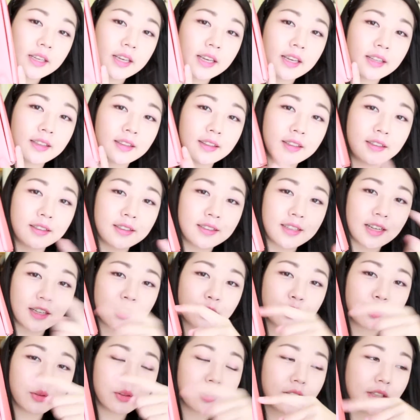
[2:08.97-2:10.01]
And there's
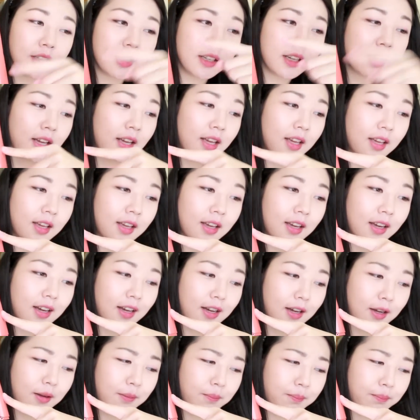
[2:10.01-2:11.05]
actually
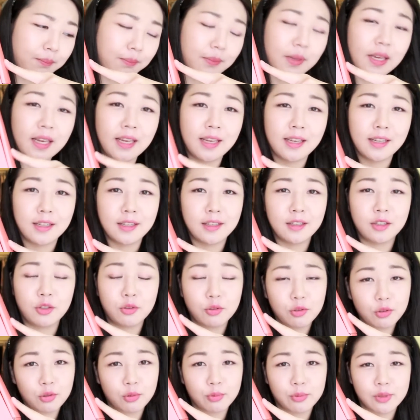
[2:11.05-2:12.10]
a
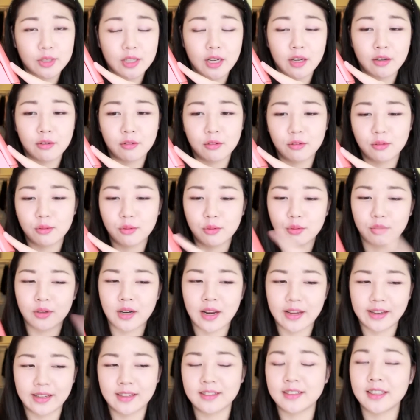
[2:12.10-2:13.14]
YouTube channel, or
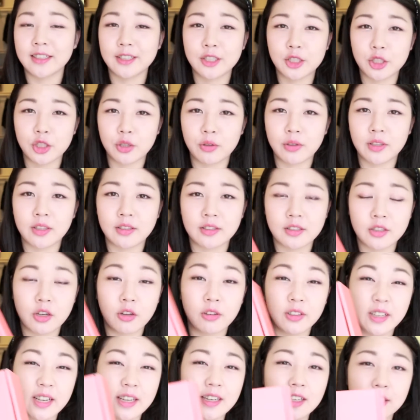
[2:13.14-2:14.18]
I guess a show, that's
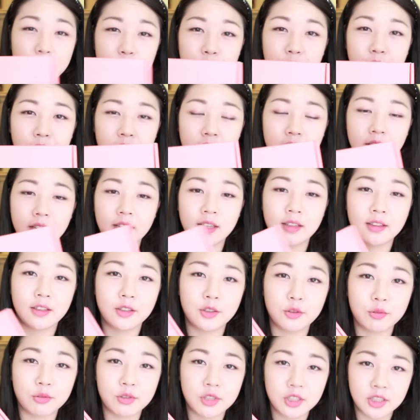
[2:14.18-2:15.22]
called Get It Beauty,
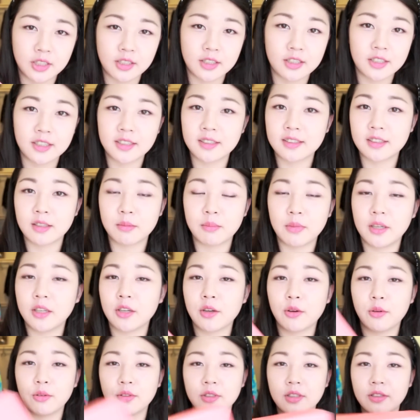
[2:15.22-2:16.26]
and Eugene, she's the main
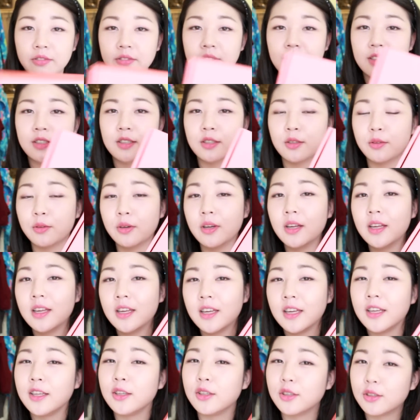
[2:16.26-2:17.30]
host of it, so
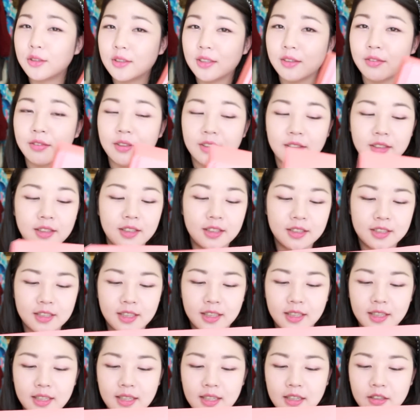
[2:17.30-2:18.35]
you should definitely
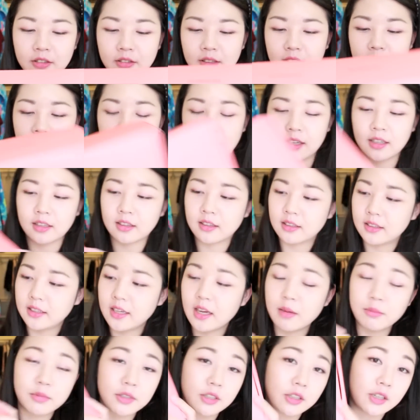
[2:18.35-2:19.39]
check it out. And
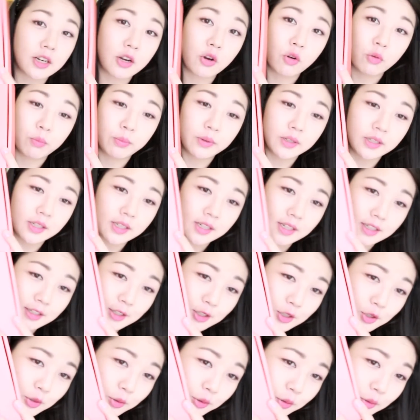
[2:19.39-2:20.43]
yeah, I'm just gonna open it and
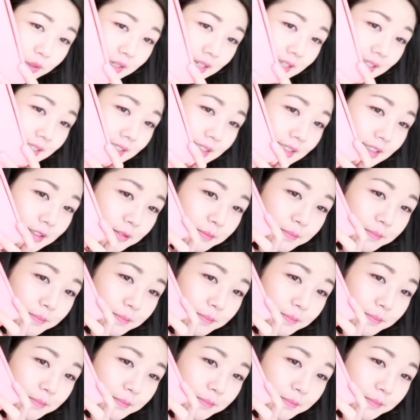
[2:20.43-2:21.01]
show you guys.